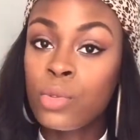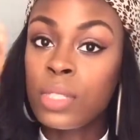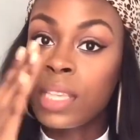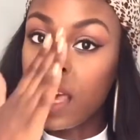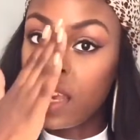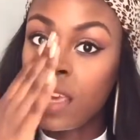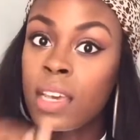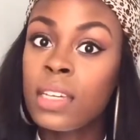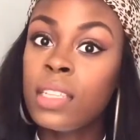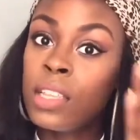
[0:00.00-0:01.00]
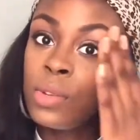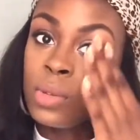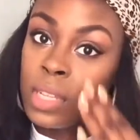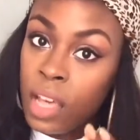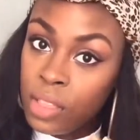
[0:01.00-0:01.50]
you set it, then do
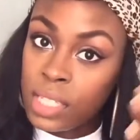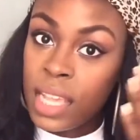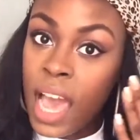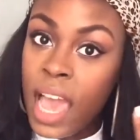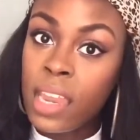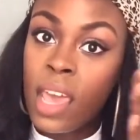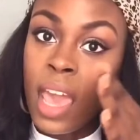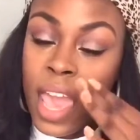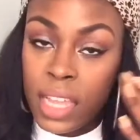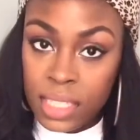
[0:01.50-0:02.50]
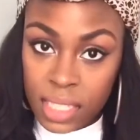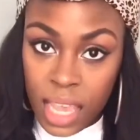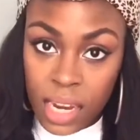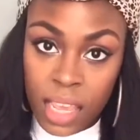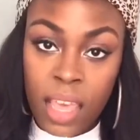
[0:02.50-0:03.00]
the other side and
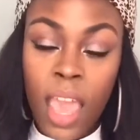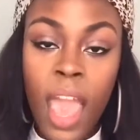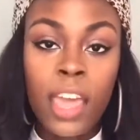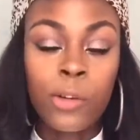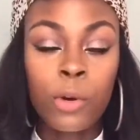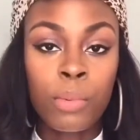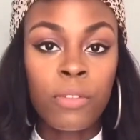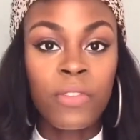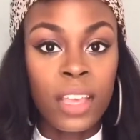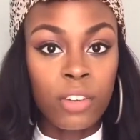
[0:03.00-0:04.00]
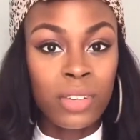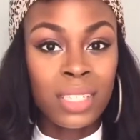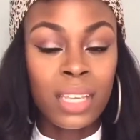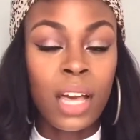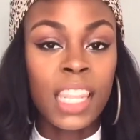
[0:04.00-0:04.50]
set it, and it will prevent
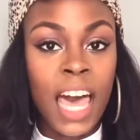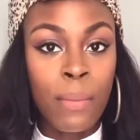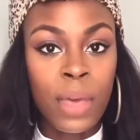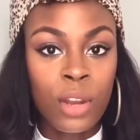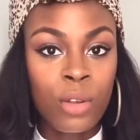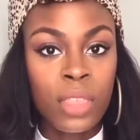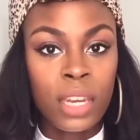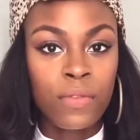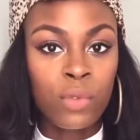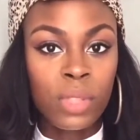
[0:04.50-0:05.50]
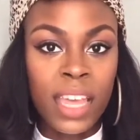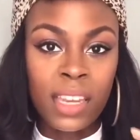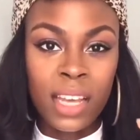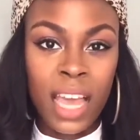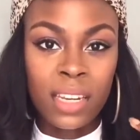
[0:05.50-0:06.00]
creasing a lot better than if you
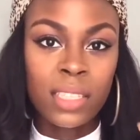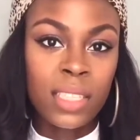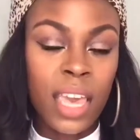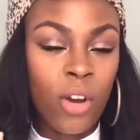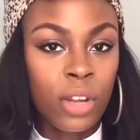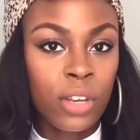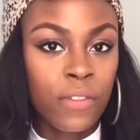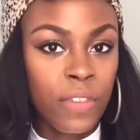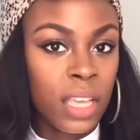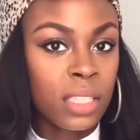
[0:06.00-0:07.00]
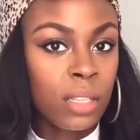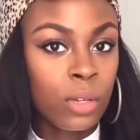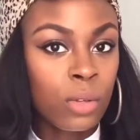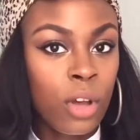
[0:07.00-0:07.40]
let it kind of set on your face a little